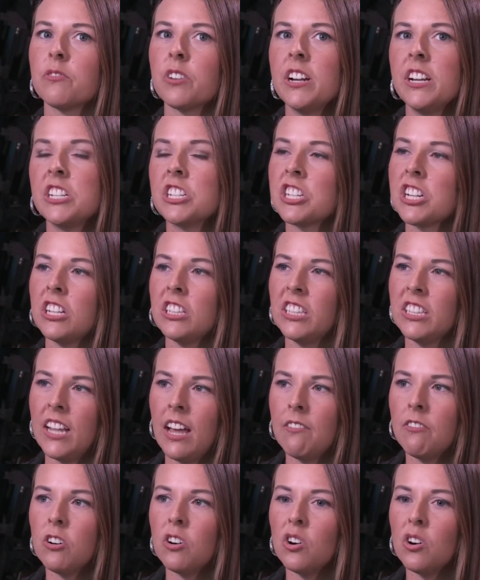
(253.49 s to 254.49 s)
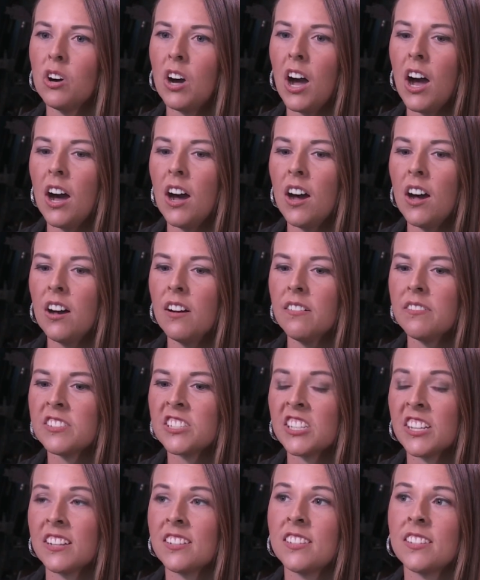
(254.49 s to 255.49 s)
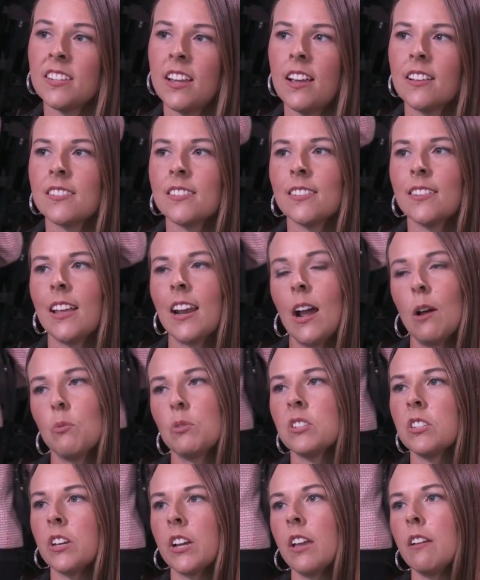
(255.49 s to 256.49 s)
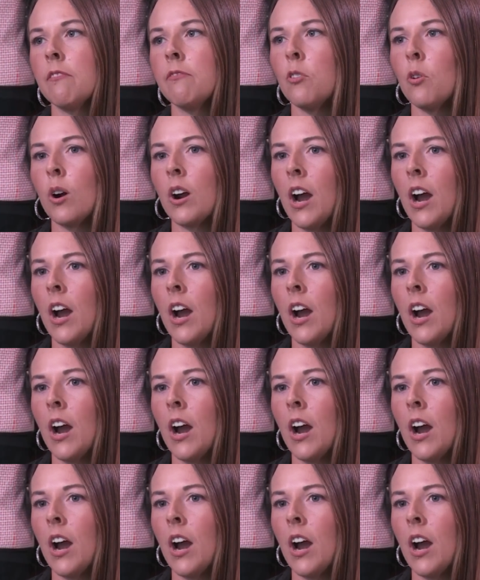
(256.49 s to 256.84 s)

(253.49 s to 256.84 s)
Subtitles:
reached a level of success that I was looking for.